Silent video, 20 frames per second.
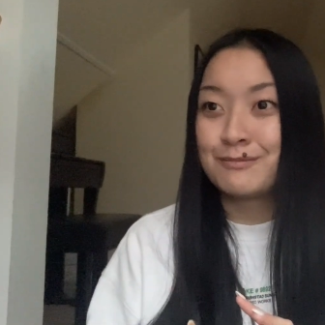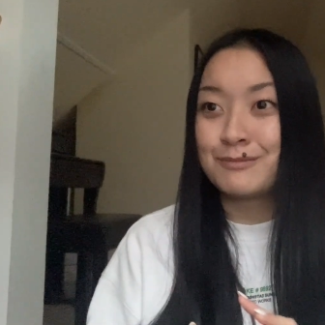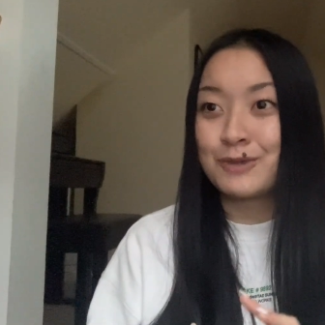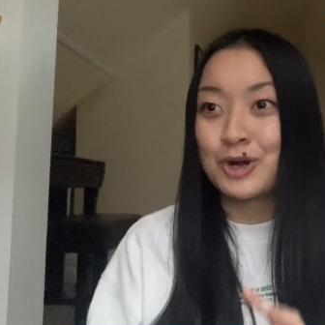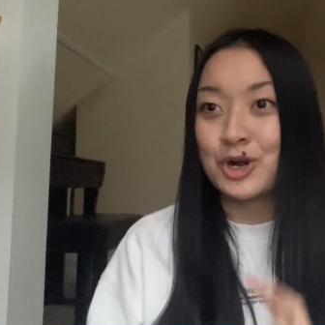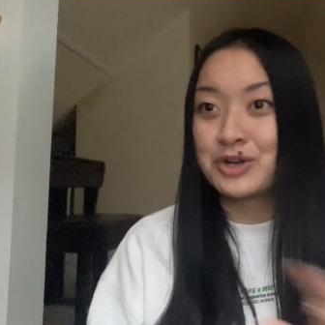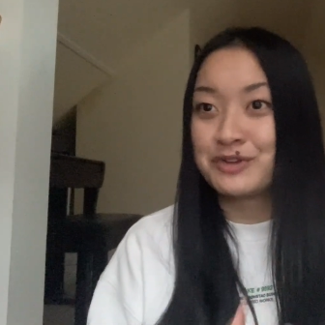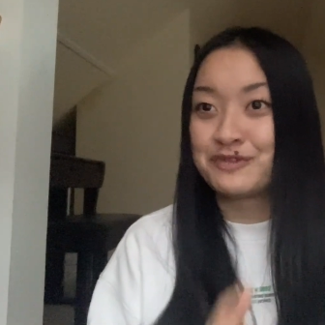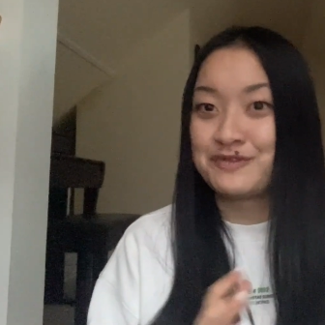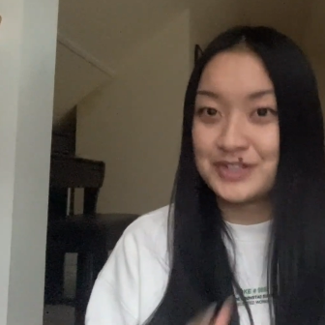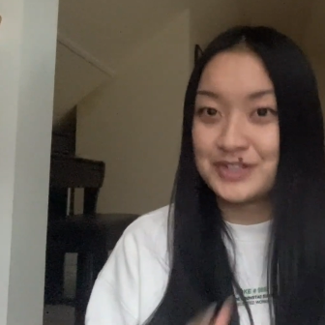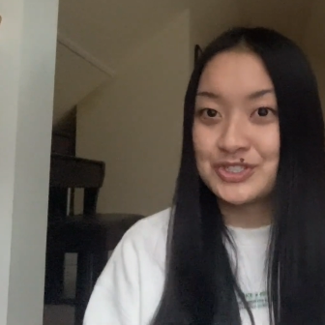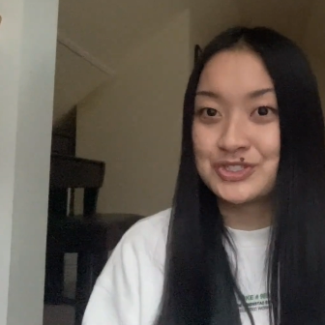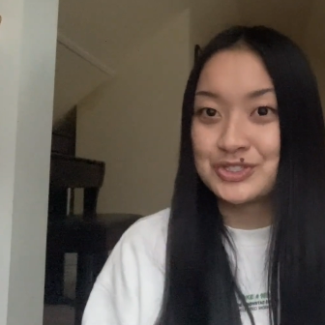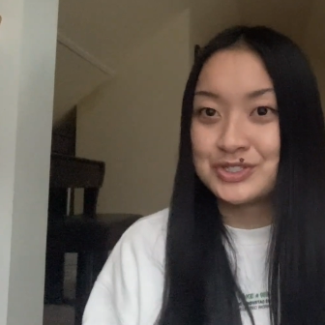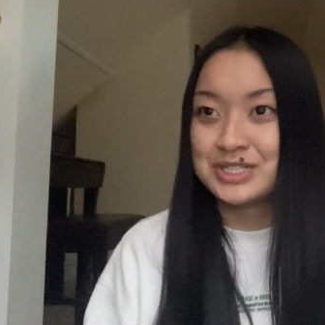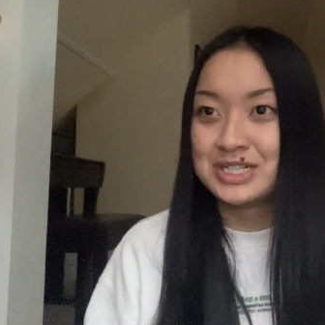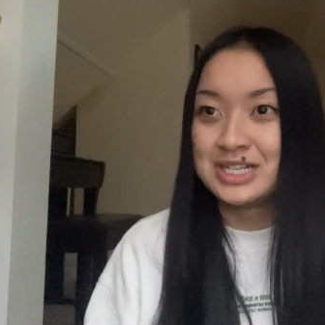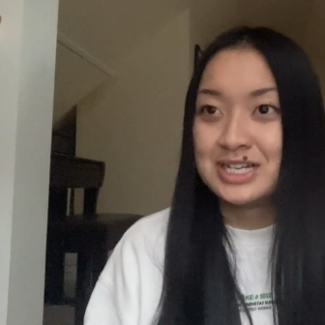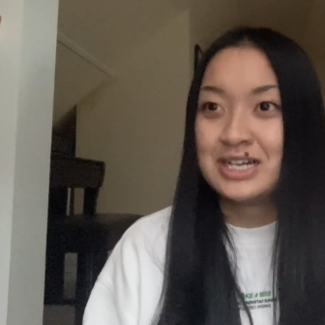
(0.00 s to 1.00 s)

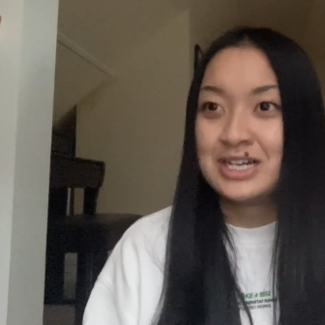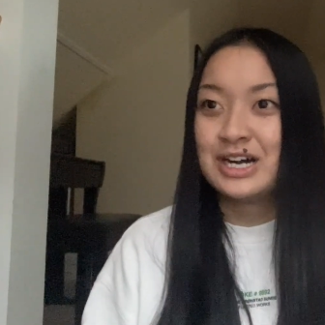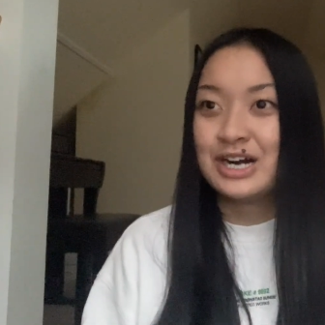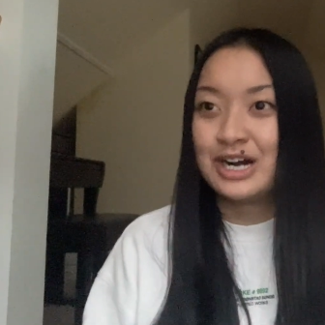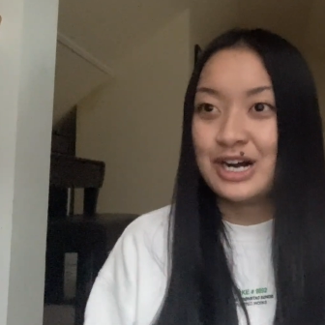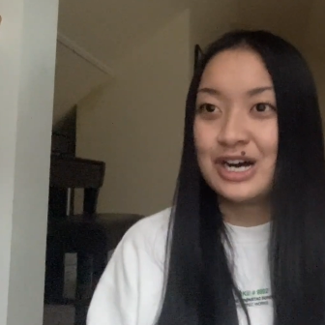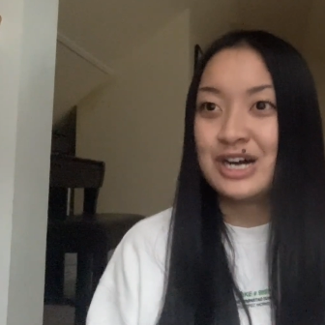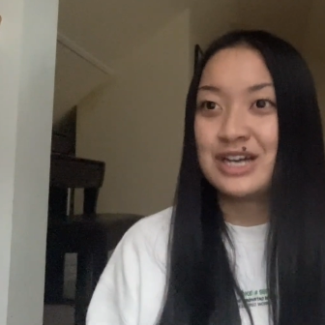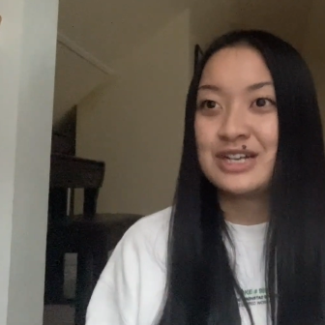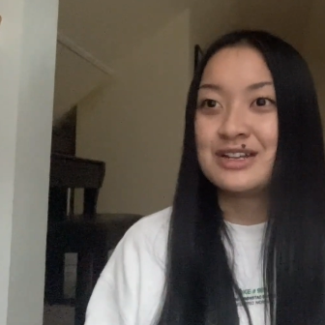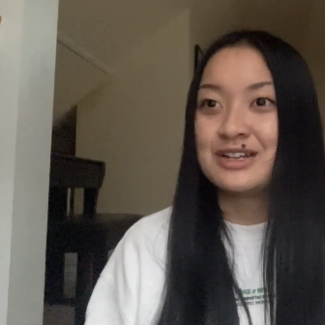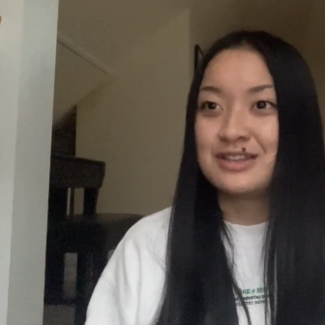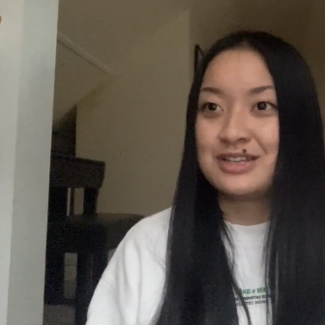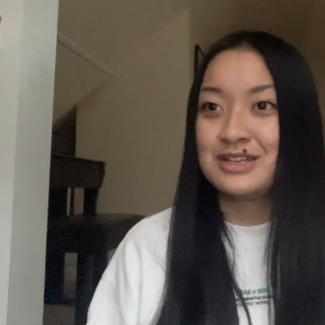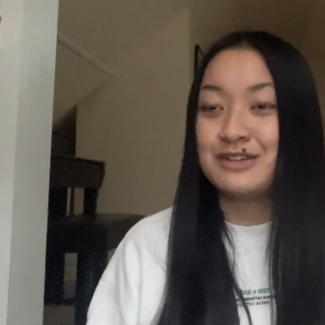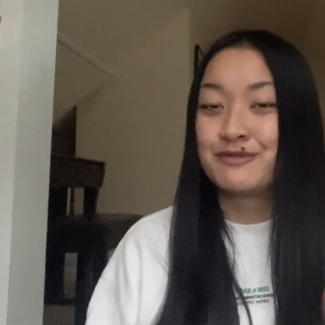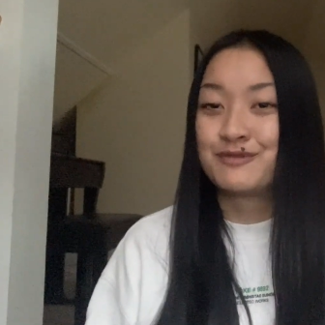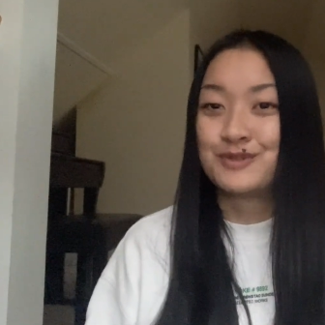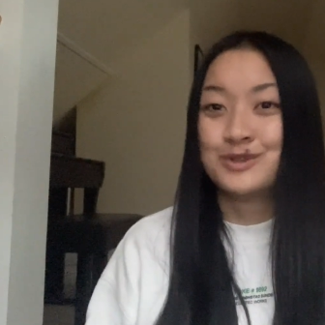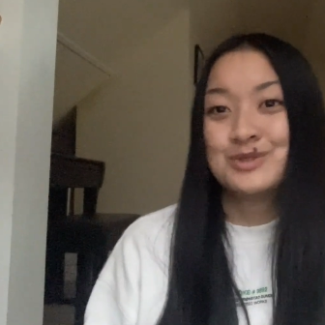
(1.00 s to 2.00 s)
artificial on
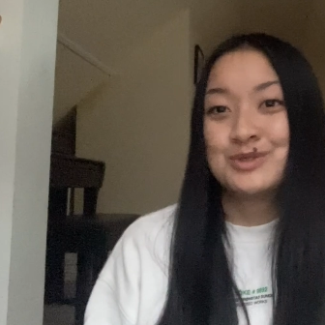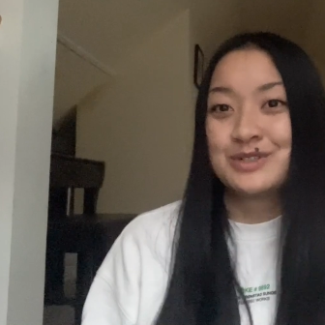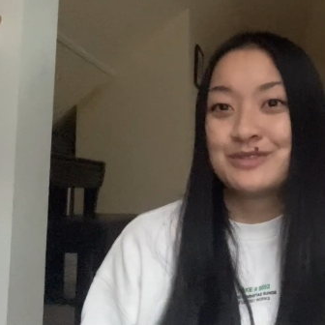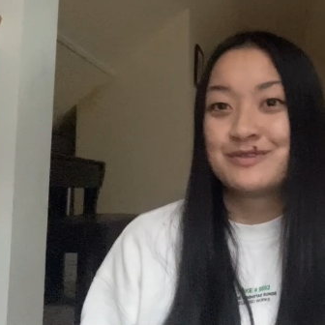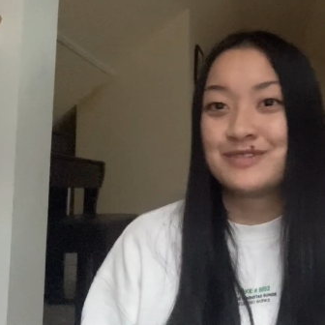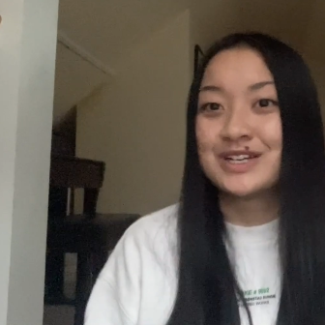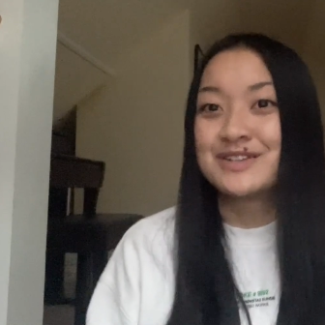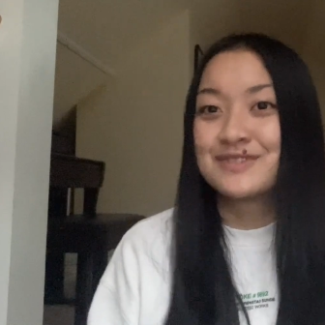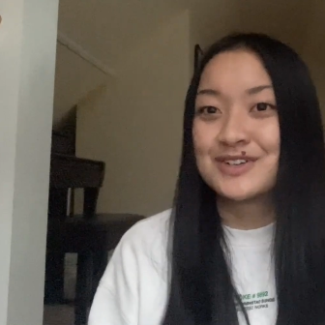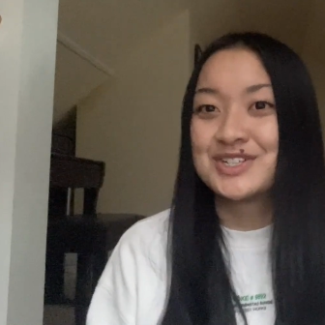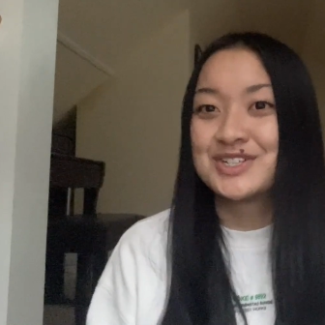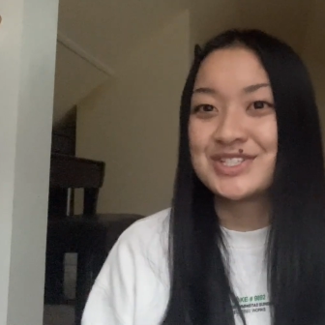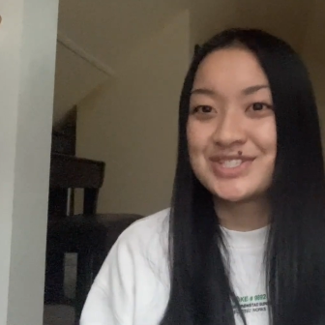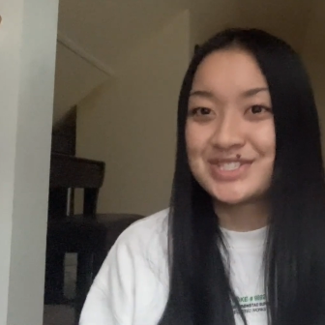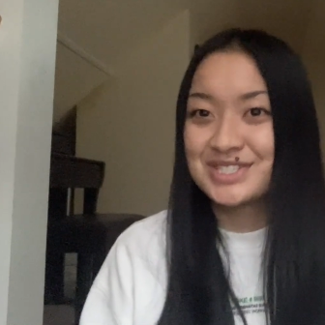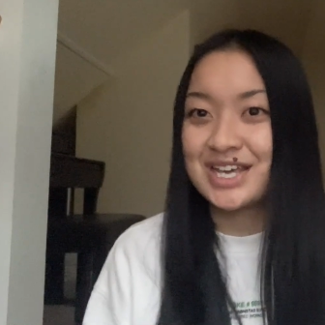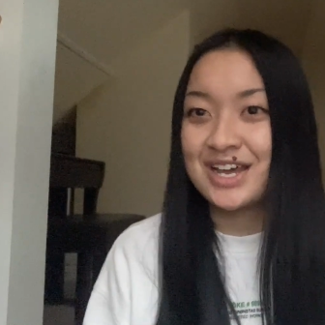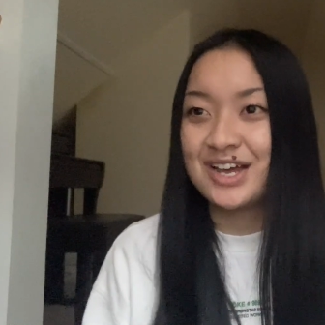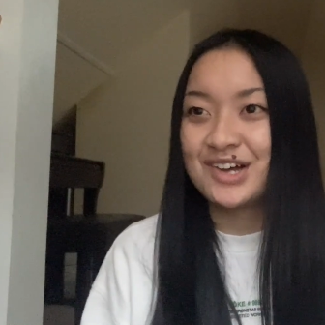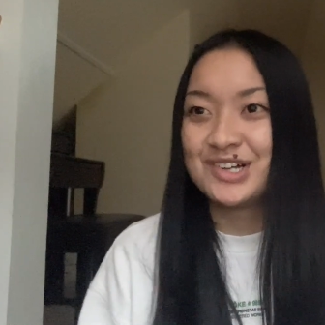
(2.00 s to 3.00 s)
the fruit flavored
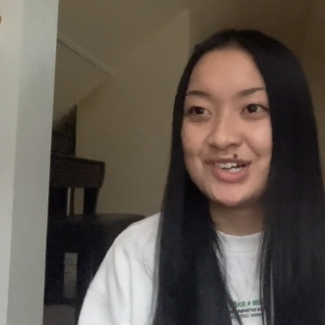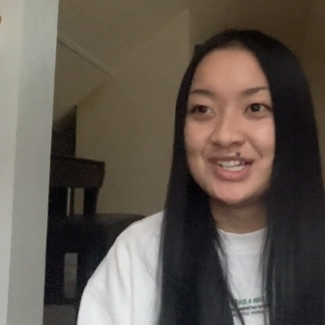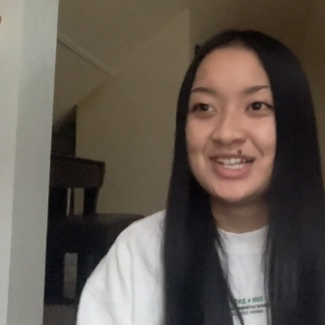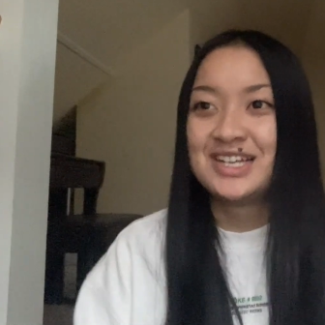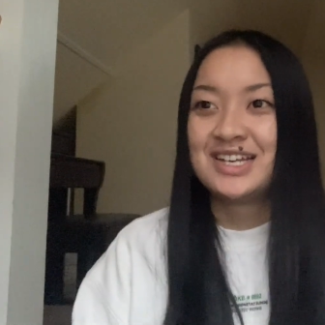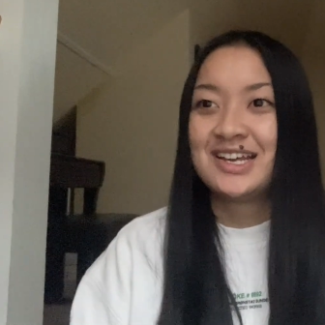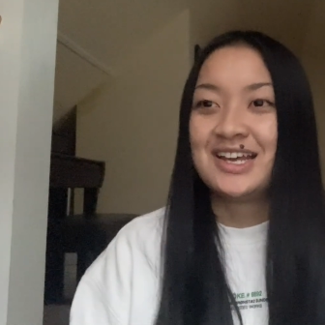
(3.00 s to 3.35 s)
scale,